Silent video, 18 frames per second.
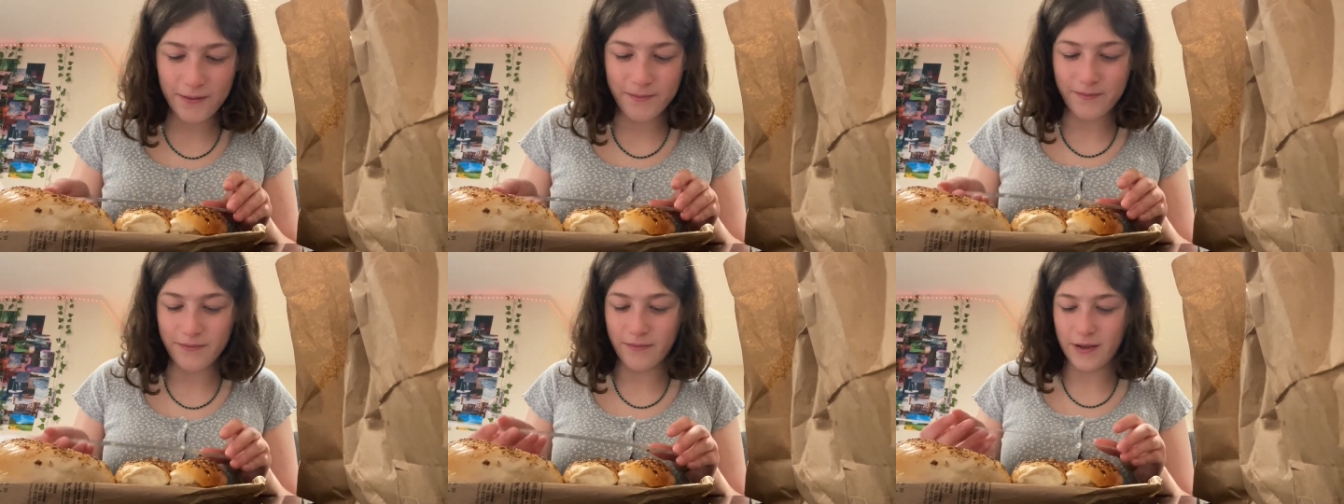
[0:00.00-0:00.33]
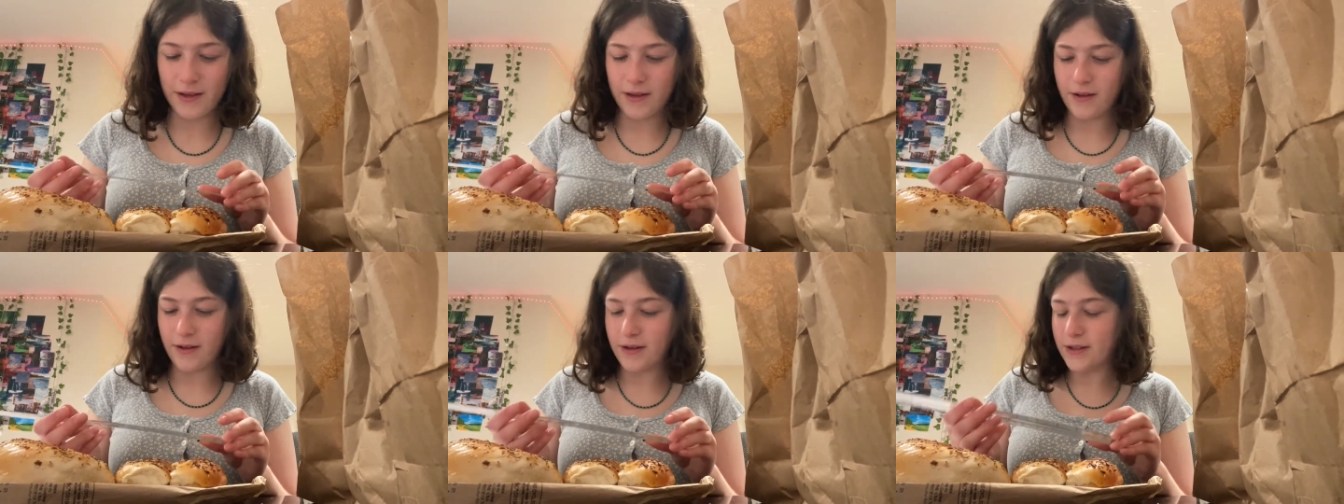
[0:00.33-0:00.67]
Oh my
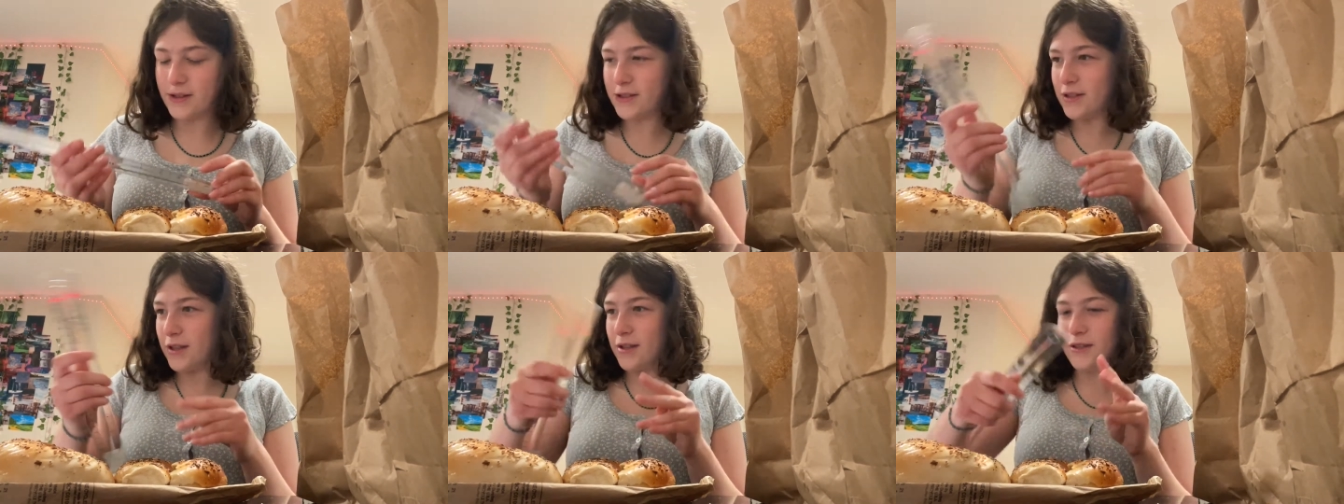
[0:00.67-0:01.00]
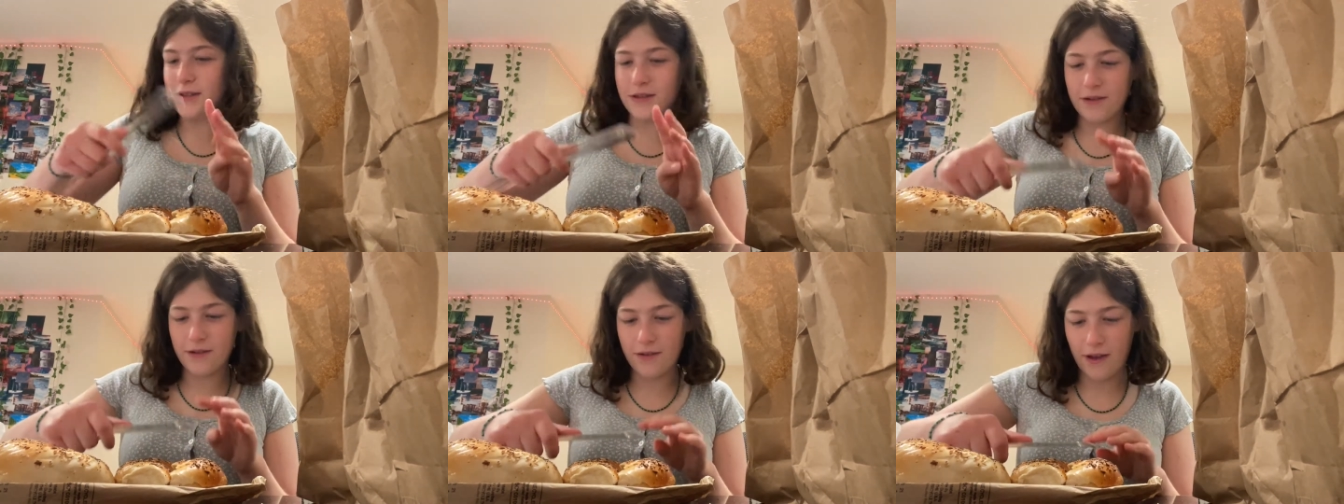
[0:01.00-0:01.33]
gosh.
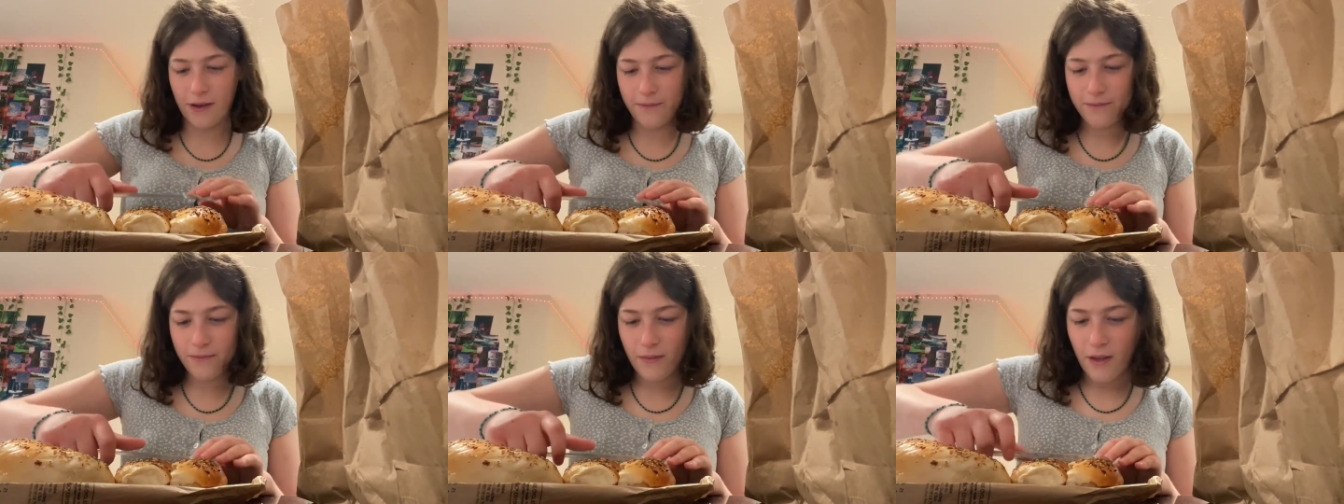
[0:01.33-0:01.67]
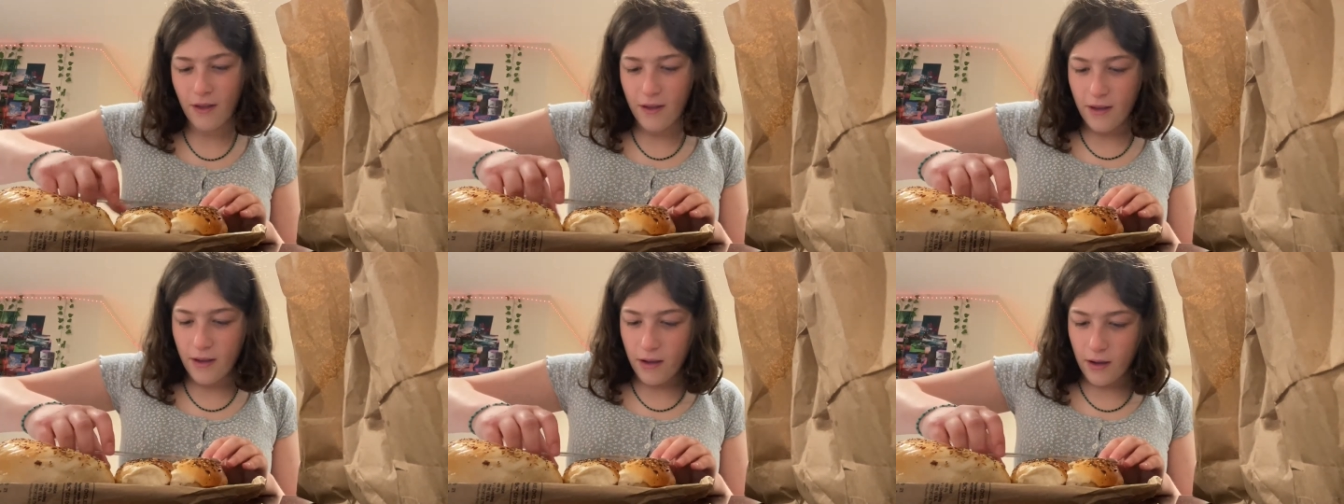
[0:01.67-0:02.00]
Okay.
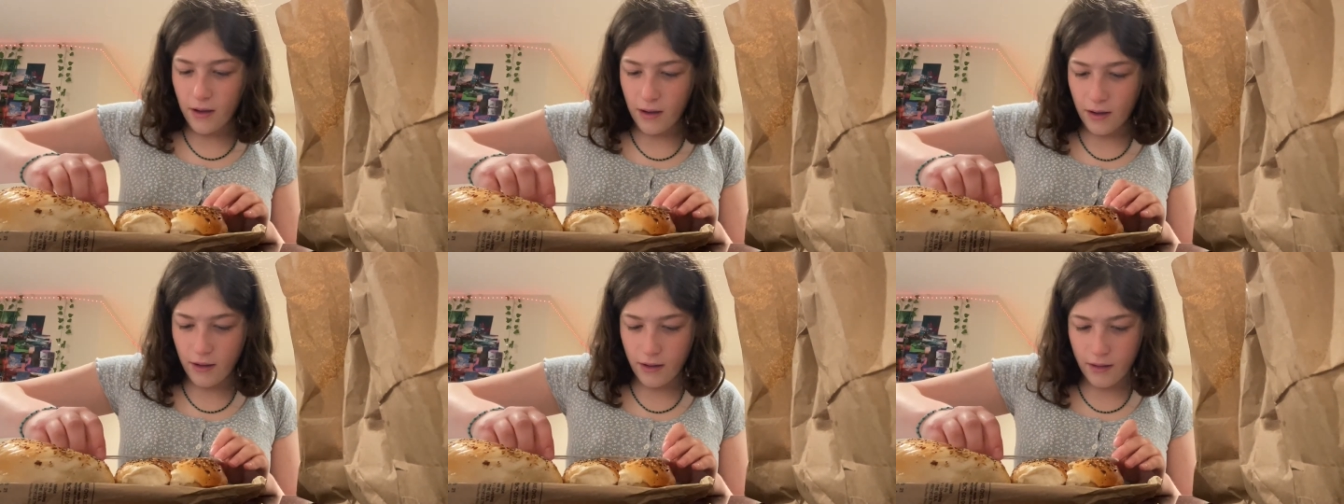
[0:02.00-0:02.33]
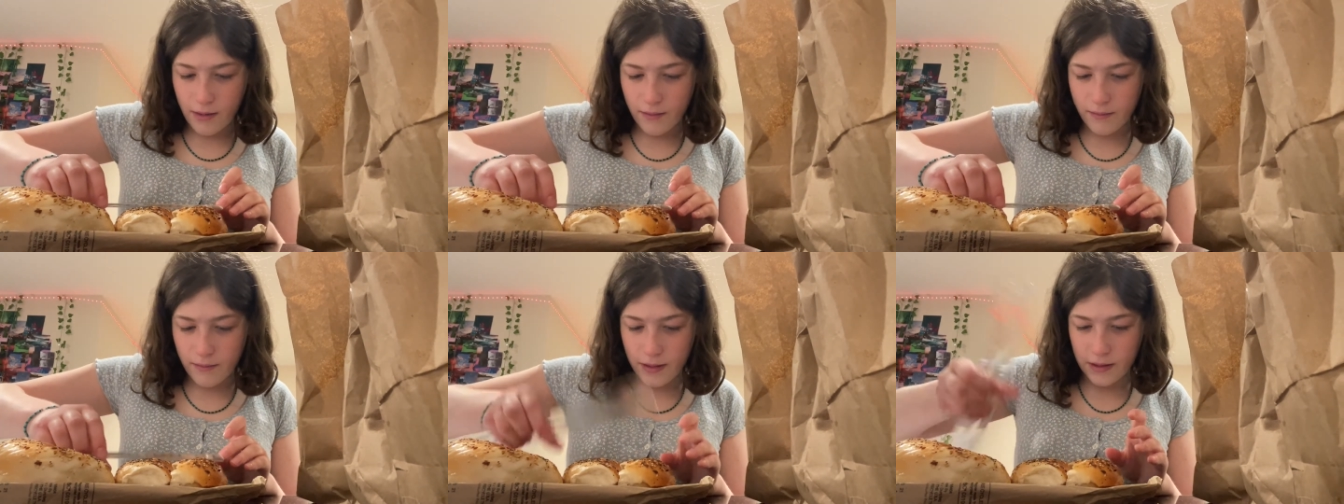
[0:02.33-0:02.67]

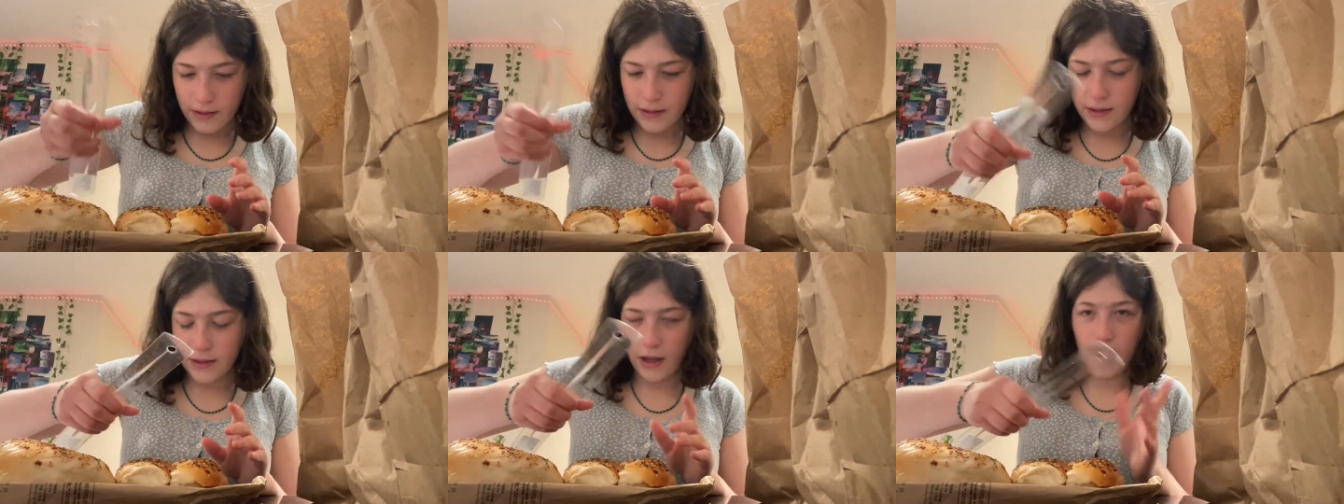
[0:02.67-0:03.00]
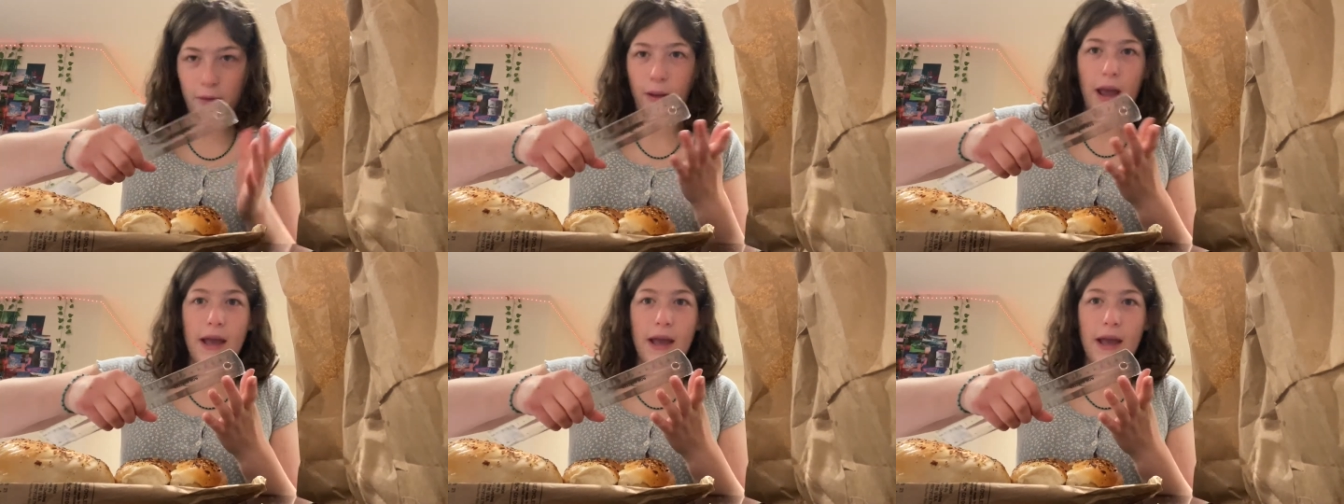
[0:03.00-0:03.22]
Okay, I